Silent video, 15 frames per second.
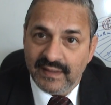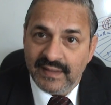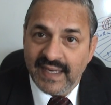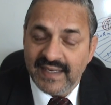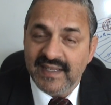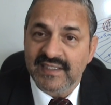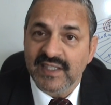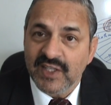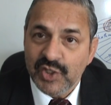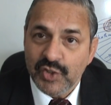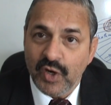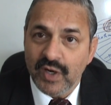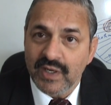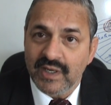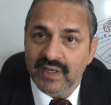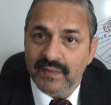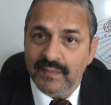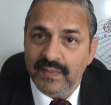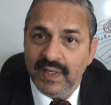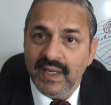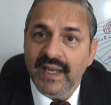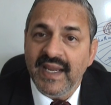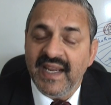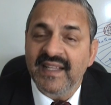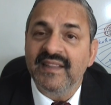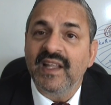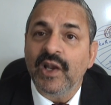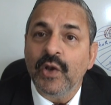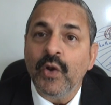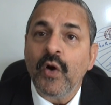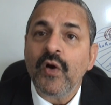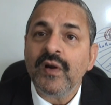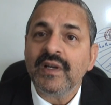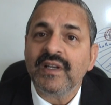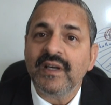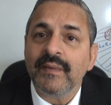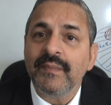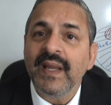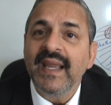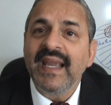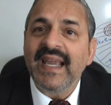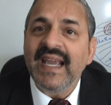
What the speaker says: That is in the short term. In the long term,